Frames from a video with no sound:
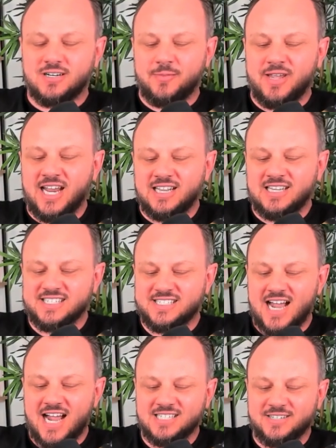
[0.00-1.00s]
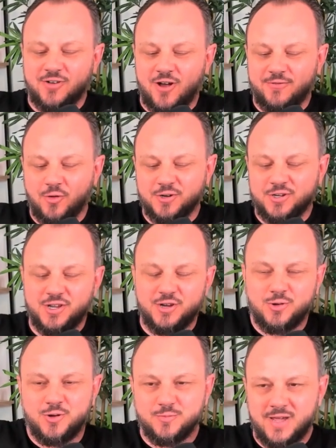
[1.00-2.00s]
Let me get in the stance of all fourteen year
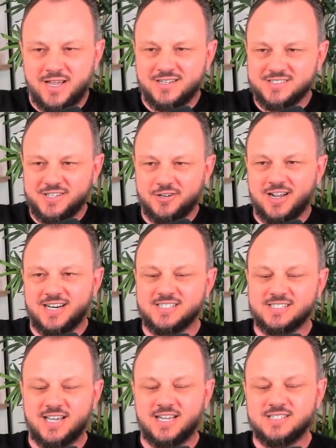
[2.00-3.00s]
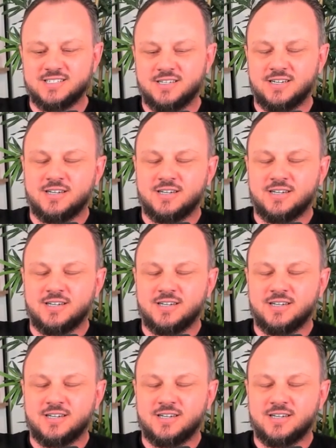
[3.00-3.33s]
old males in the United States,